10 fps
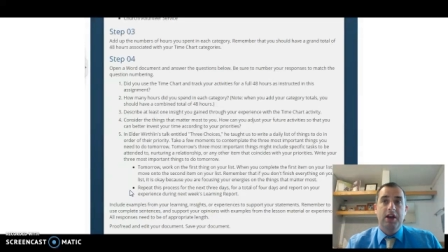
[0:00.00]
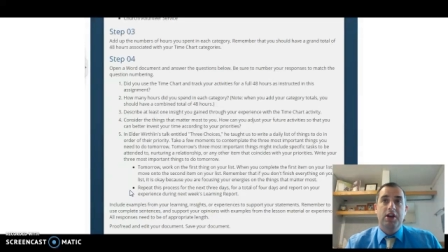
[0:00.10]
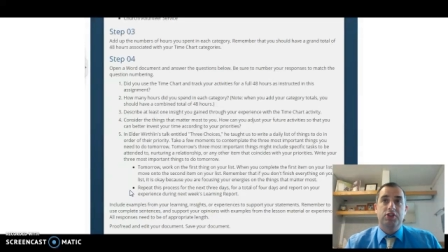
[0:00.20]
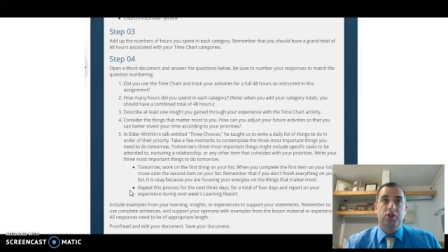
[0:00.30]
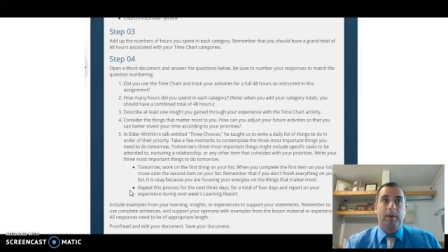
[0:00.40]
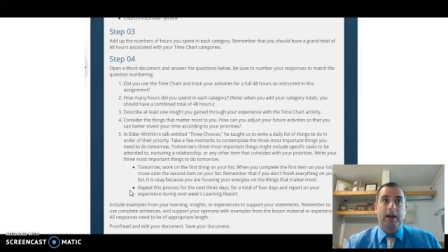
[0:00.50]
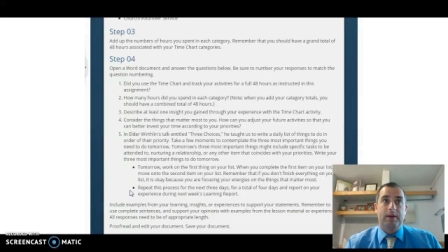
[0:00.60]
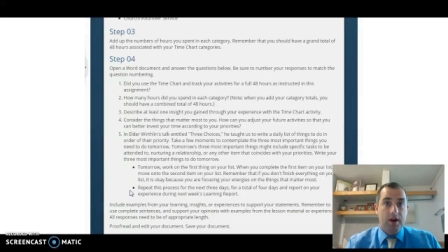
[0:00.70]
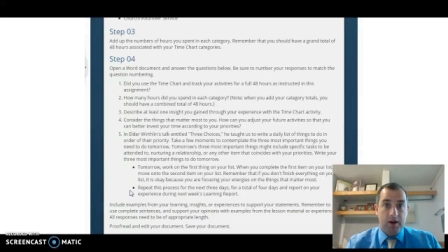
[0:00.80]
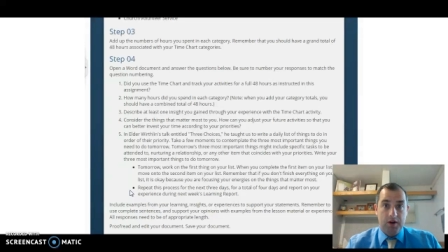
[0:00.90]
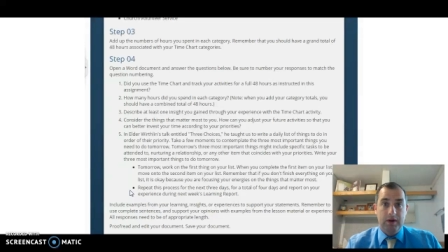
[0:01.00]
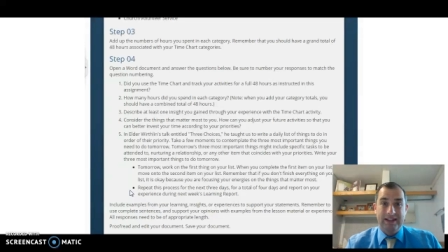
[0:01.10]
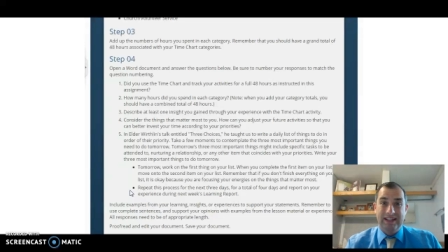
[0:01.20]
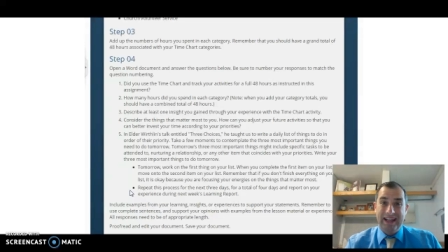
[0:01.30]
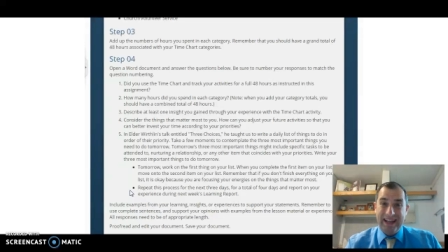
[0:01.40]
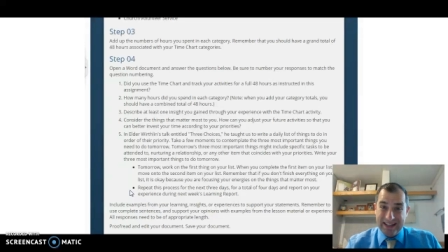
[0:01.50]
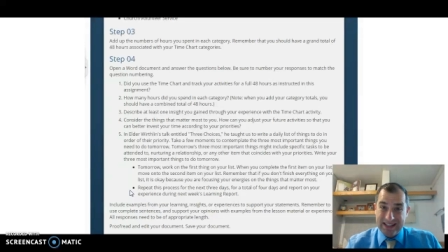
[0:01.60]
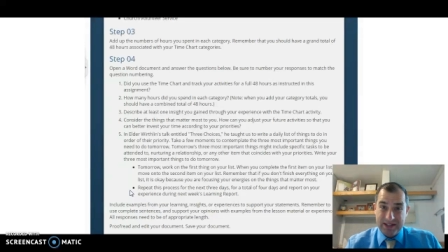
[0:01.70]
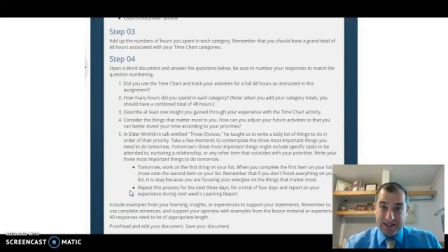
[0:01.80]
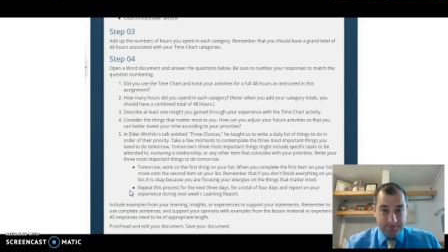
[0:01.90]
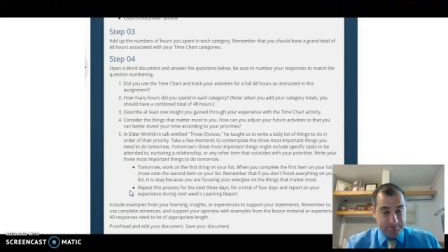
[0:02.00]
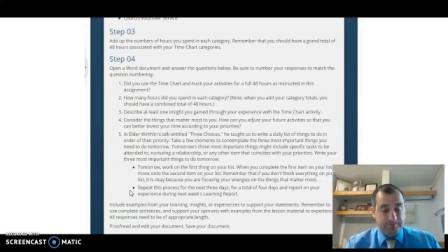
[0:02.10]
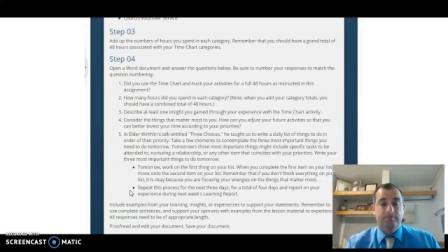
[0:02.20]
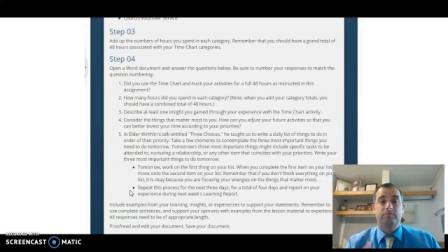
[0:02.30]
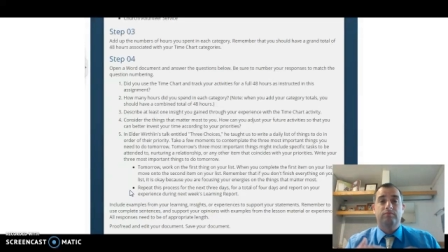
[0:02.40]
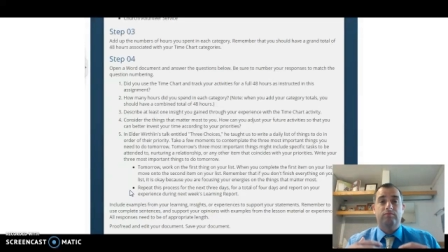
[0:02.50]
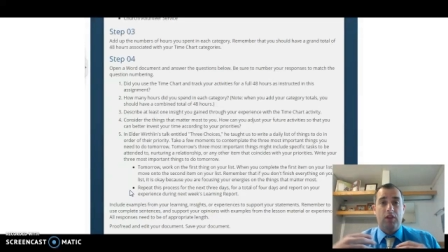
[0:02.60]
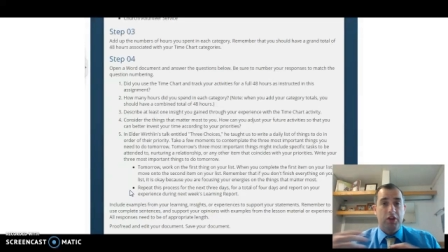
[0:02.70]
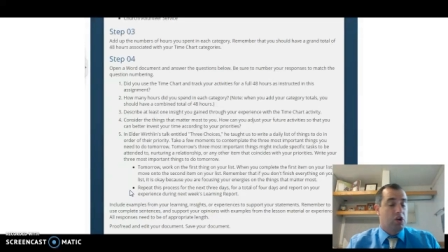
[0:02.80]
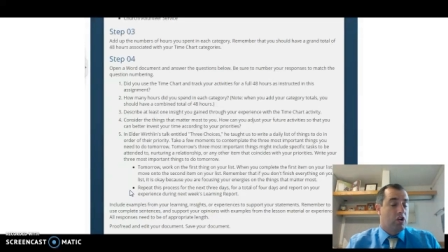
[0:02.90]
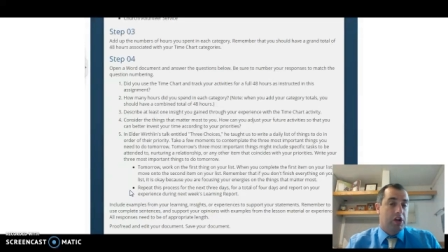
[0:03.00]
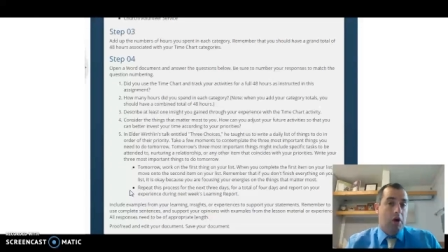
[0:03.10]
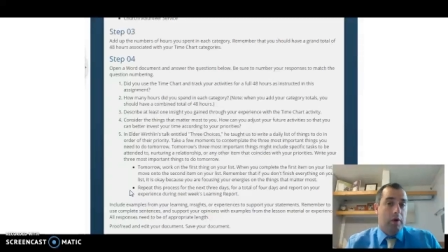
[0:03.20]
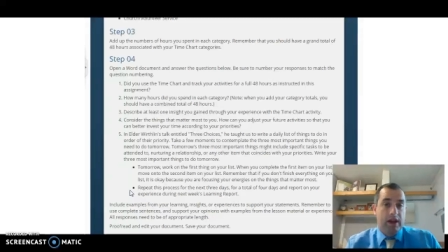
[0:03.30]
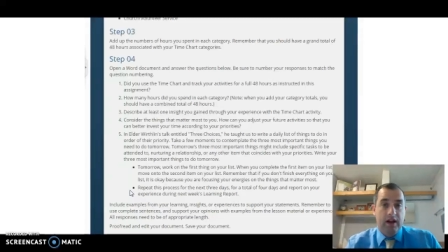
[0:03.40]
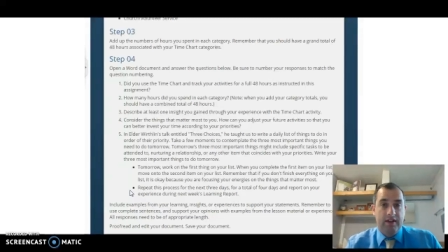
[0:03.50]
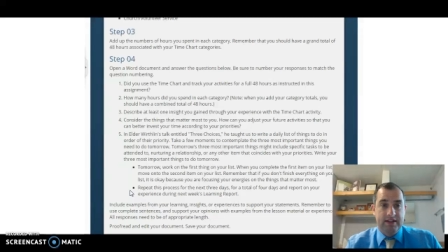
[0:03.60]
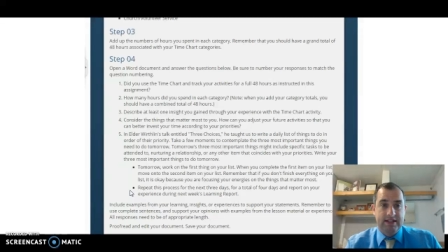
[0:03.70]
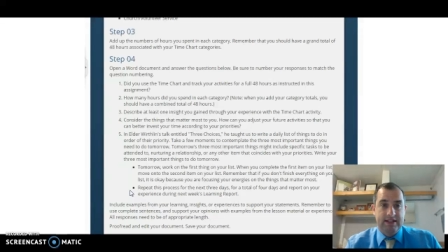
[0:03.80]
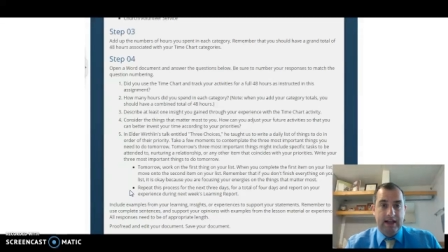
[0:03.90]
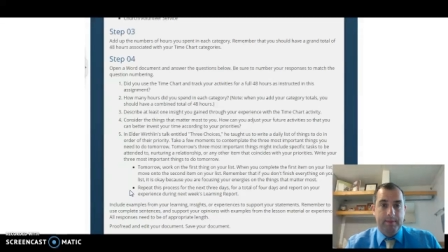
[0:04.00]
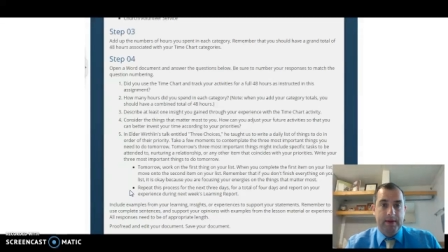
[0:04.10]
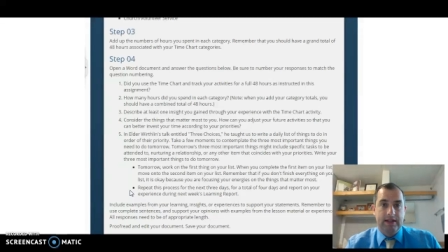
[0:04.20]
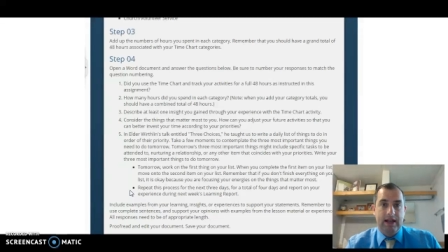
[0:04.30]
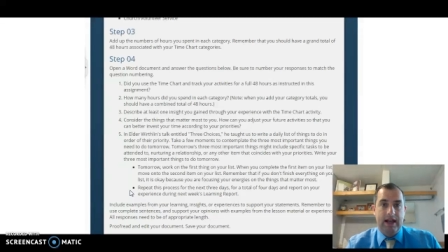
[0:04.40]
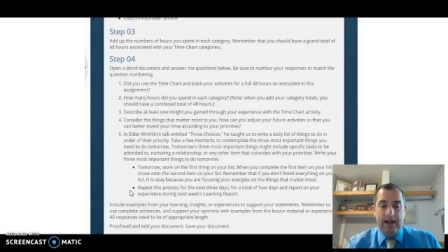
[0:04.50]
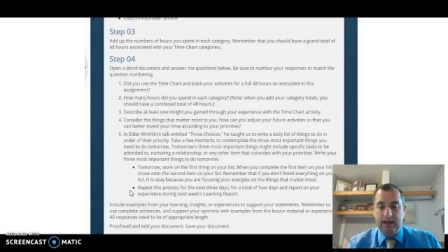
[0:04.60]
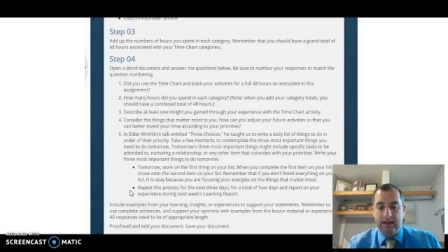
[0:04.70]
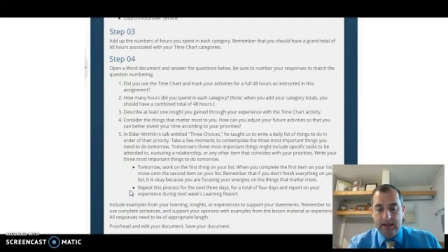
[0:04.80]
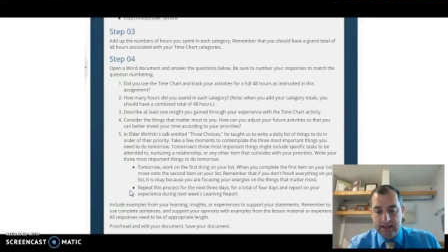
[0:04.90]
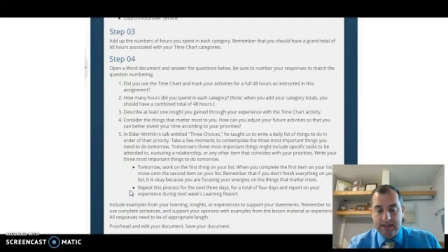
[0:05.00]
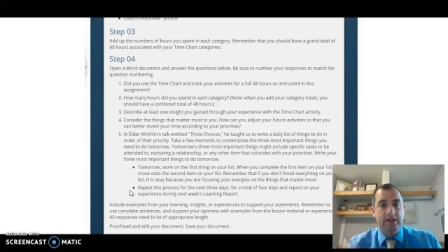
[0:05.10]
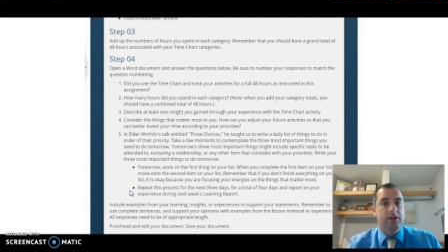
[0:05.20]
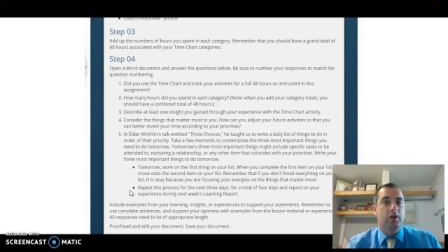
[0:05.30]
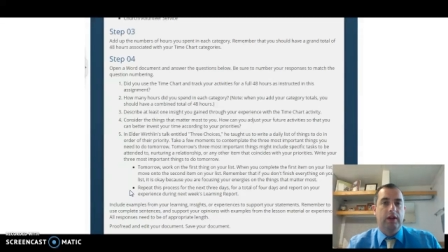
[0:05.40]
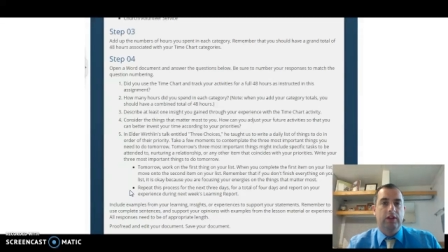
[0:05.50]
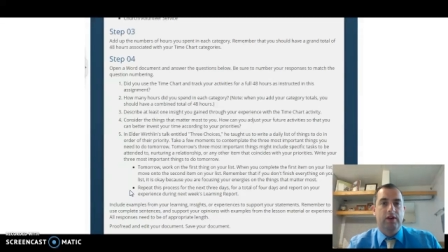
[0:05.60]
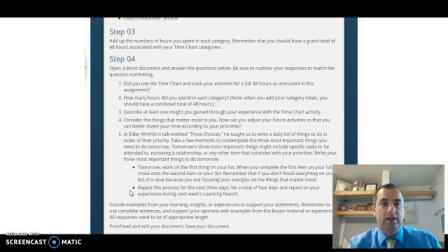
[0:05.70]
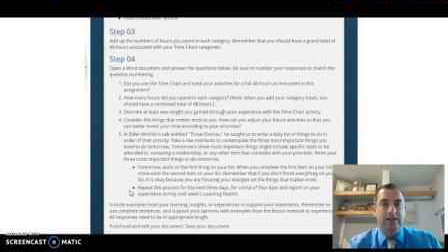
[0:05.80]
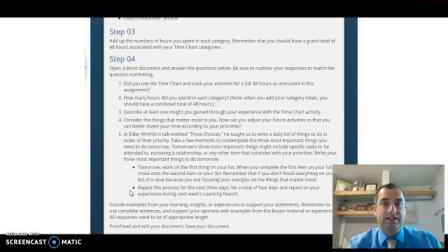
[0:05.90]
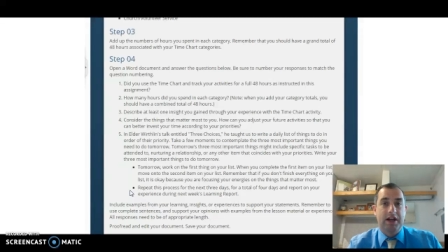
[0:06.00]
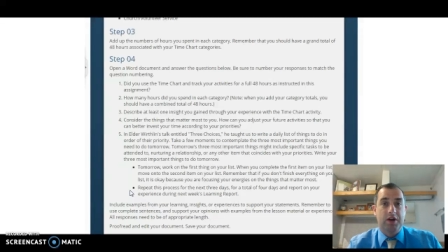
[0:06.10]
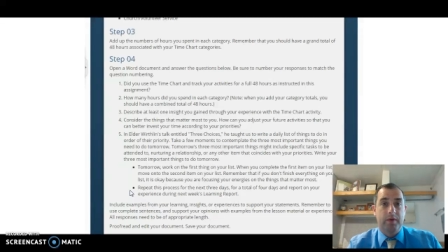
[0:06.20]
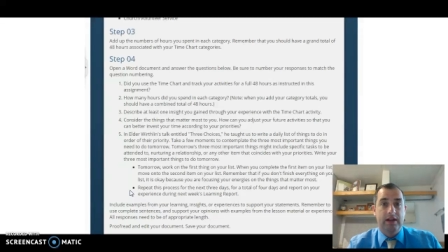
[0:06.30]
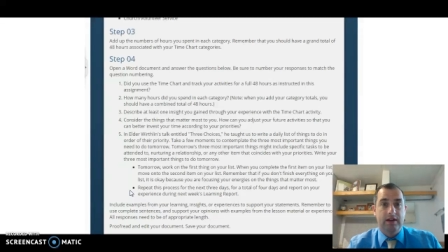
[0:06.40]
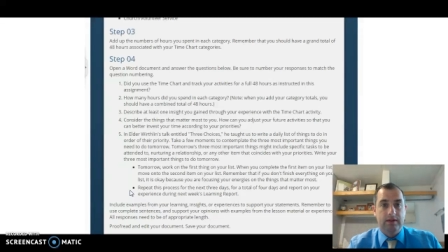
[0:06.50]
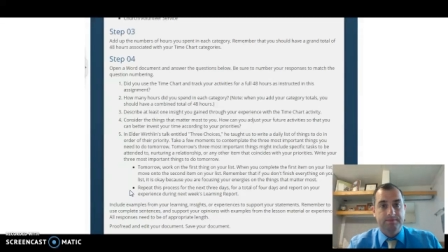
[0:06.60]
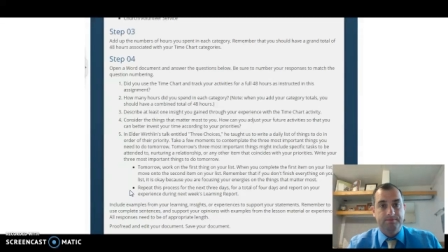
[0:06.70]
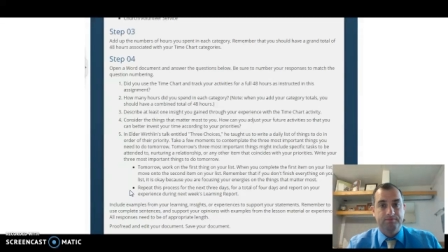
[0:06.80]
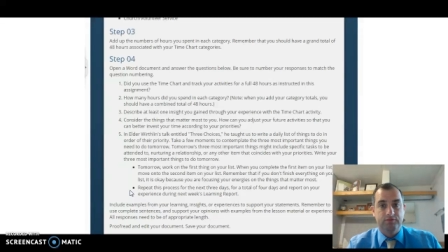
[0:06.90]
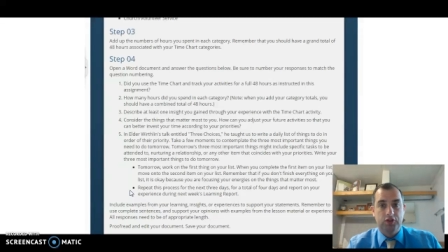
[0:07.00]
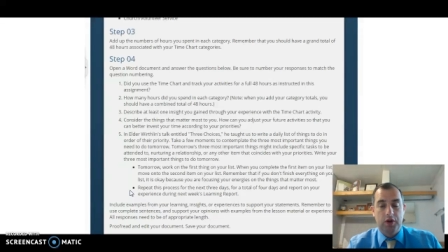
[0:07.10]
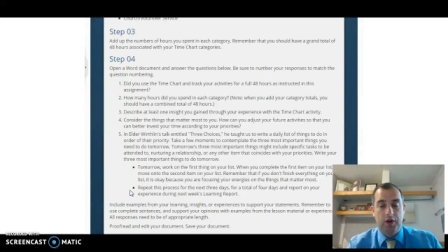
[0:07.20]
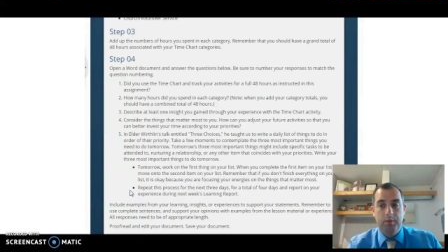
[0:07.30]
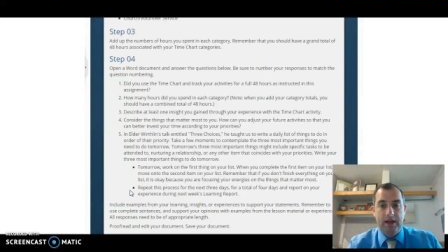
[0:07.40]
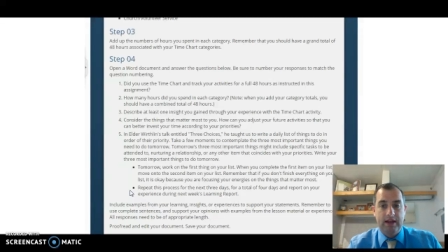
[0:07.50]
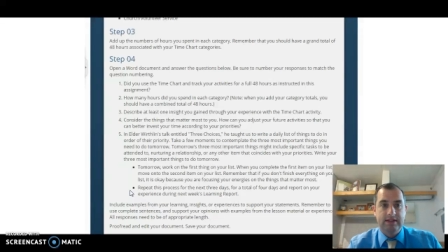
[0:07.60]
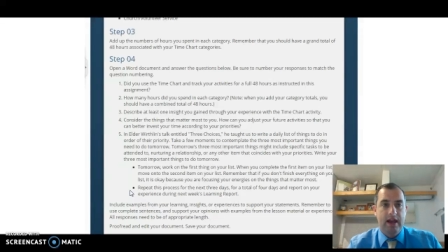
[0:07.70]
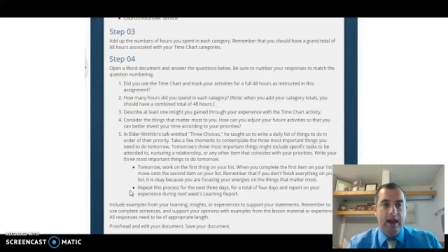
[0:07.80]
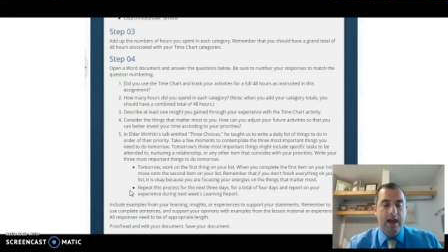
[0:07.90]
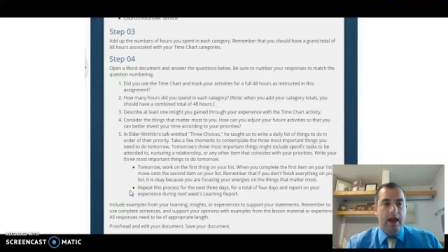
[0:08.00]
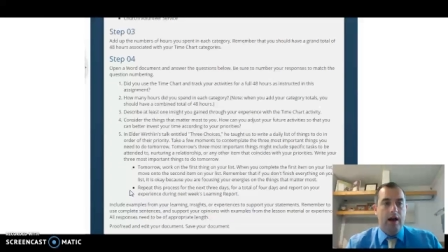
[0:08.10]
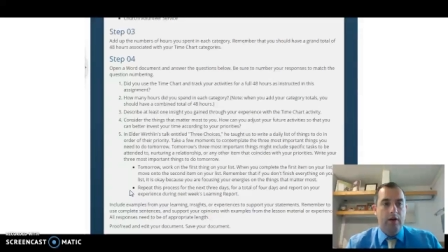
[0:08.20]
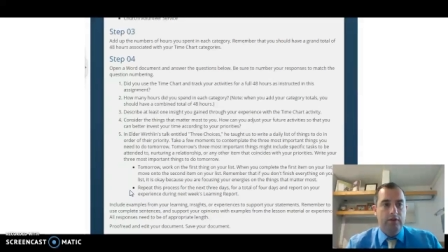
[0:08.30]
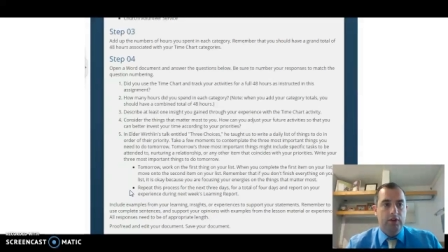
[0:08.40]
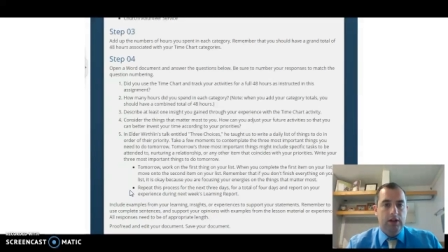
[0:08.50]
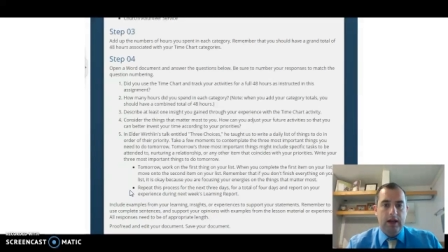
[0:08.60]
So by tomorrow, at the latest, you're already going on this assignment and continue going throughout the entire week. So I hope that's helpful.